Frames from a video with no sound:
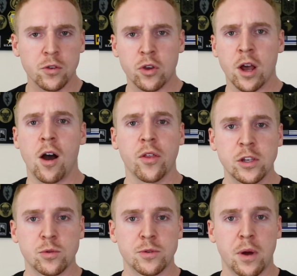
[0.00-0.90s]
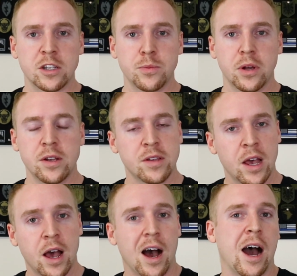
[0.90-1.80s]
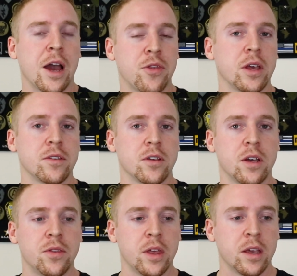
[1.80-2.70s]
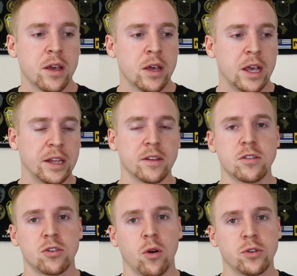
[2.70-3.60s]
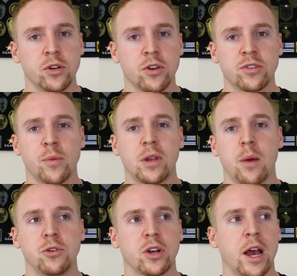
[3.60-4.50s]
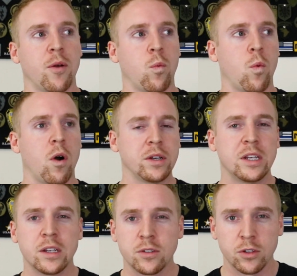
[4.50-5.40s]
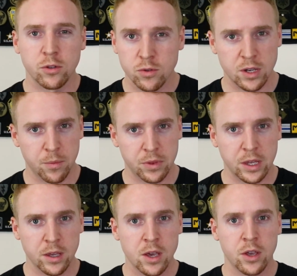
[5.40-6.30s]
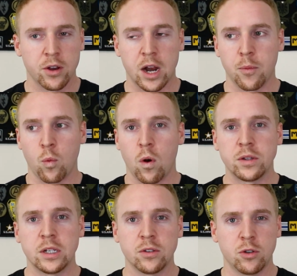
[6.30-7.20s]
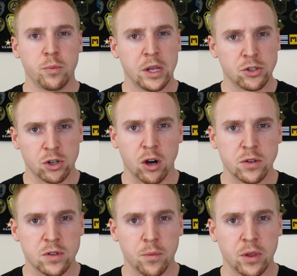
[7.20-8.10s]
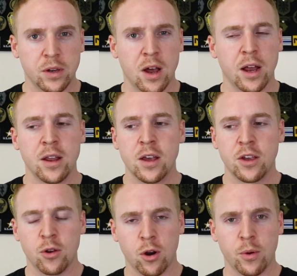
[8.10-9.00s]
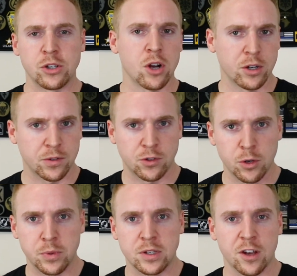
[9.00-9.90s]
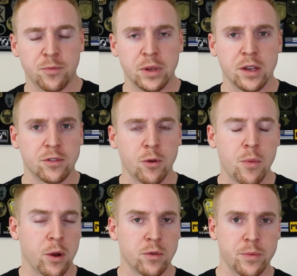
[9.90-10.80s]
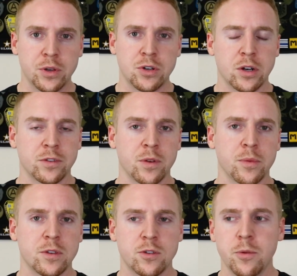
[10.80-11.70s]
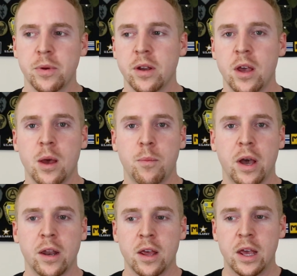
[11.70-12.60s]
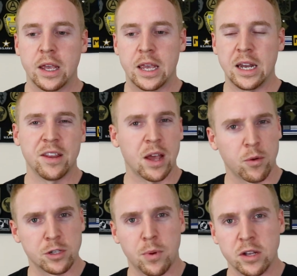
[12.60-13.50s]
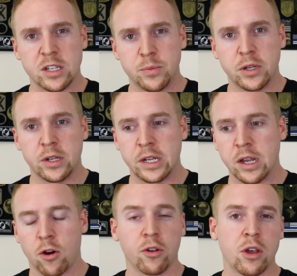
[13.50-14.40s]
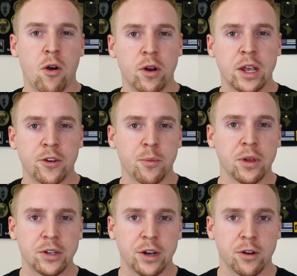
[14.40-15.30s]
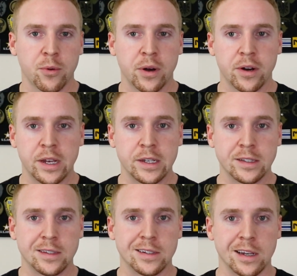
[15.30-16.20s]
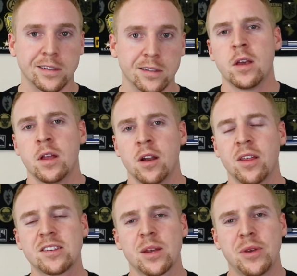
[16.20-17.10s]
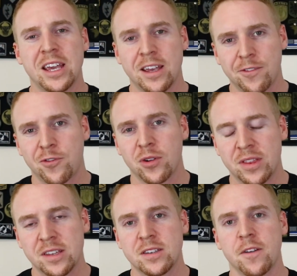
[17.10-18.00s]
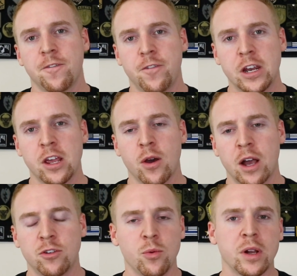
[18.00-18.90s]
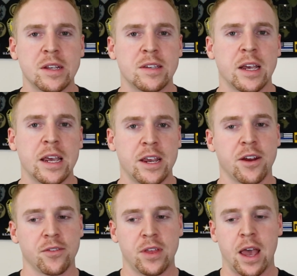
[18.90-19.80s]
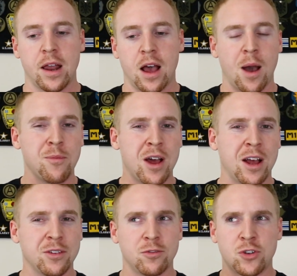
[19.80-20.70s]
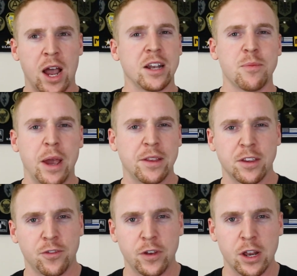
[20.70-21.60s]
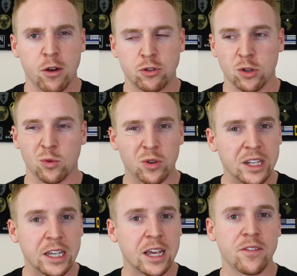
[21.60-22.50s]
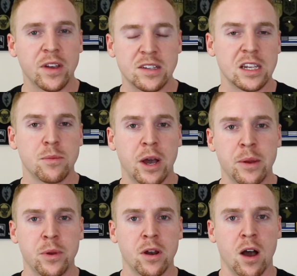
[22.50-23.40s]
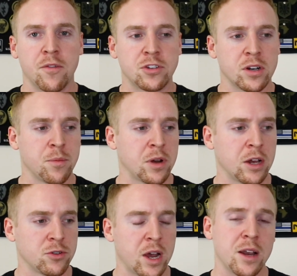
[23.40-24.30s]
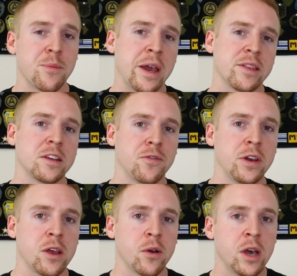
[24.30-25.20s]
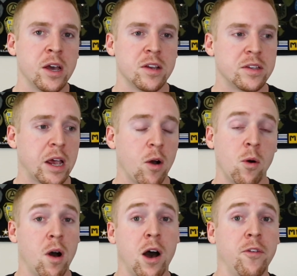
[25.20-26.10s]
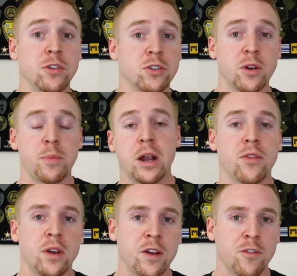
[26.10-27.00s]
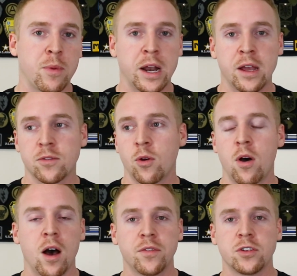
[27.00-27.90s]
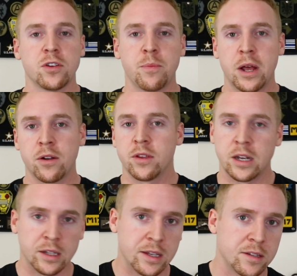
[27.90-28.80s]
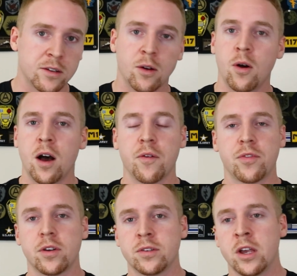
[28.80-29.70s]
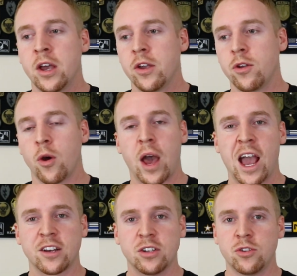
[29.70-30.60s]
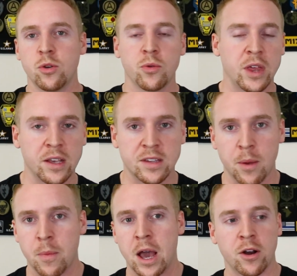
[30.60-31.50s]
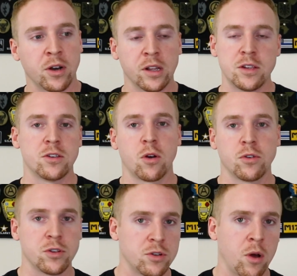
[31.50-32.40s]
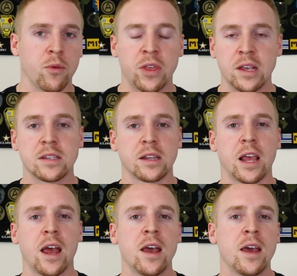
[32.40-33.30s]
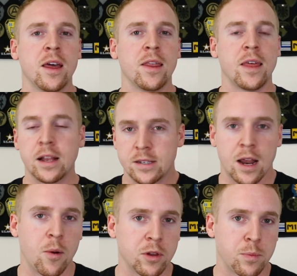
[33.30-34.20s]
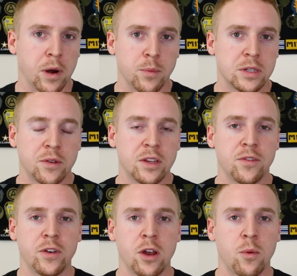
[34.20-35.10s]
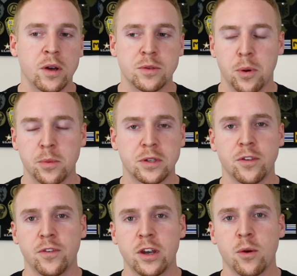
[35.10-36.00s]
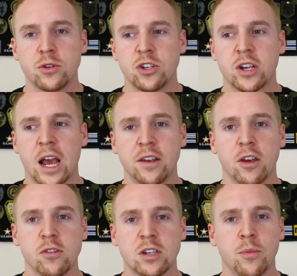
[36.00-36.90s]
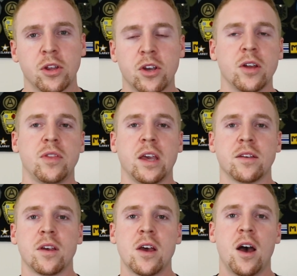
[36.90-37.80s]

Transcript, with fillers: you got all these responsibilities. I think it's a good thing. Enlisted soldier, sometimes you're kind of wanting to do something. You're kind of wanting to be in charge of something, not, you know, in charge of stupid stuff because nobody wants to be in charge of something stupid. But getting that responsibility early on in your military career is nice. Now that's gonna be it for this video. I do wanna say here that I'm not trying to make this video to really convince anybody to be an officer. I'm not trying to make this video to say, oh, officers are better than everybody else. All officers are better than enlisted. All officers, you know, actually do things that matter. Enlisted soldiers don't, things like like that. That's not what the purpose of this video was. The purpose of this video was just kind of tell you some of the good things